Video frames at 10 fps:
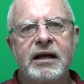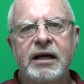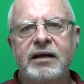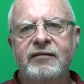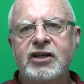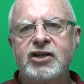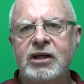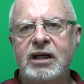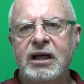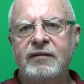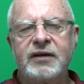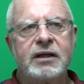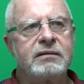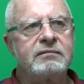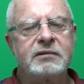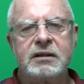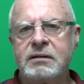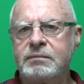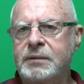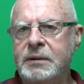and eventually left
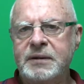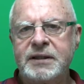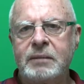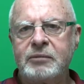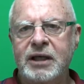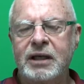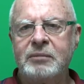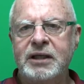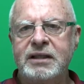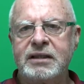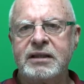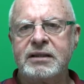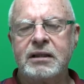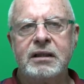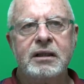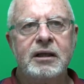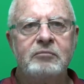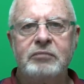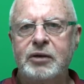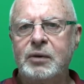probably sometime, he says,
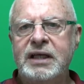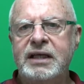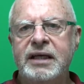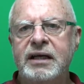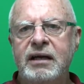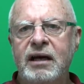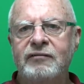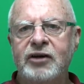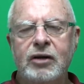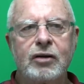between 10 and 11